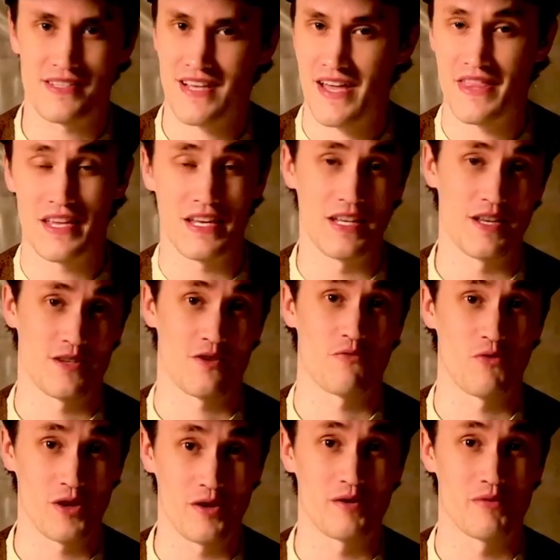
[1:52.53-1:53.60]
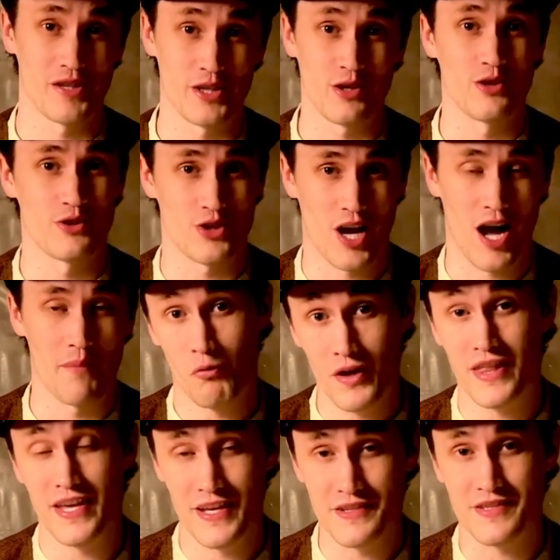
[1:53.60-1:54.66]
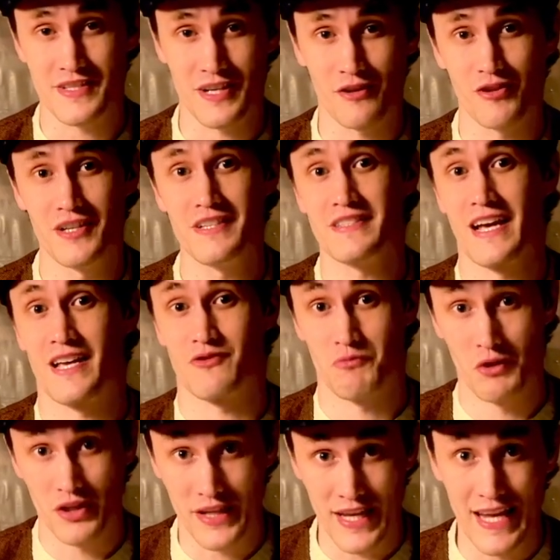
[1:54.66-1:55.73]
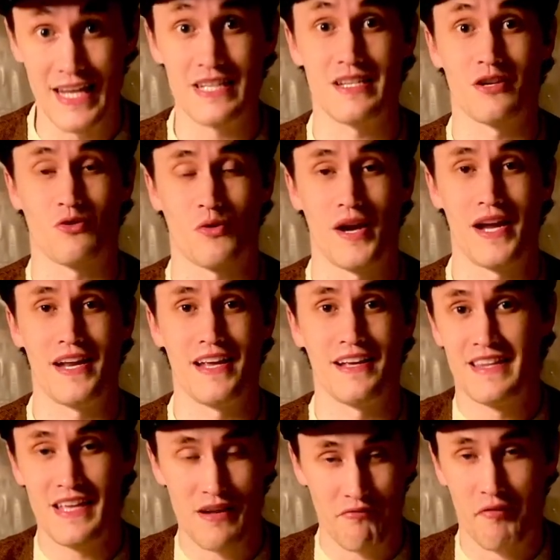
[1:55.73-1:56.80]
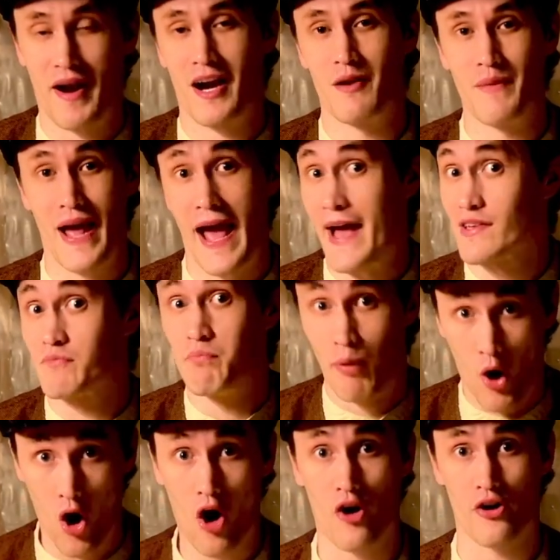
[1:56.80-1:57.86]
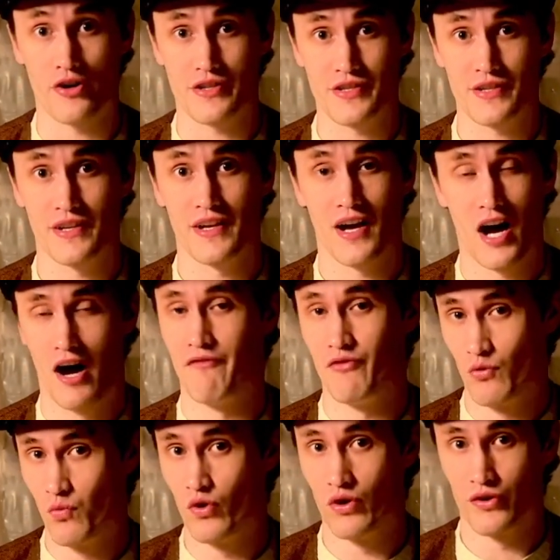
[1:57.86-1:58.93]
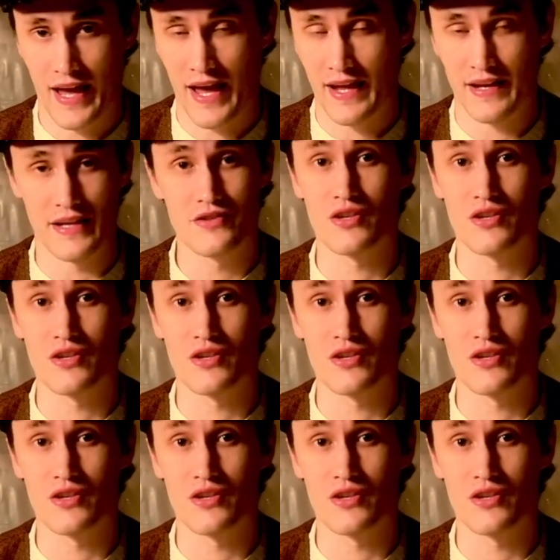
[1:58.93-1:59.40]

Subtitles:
because I think he does a really good job with his series as really integrating the environment as part of the world, and it's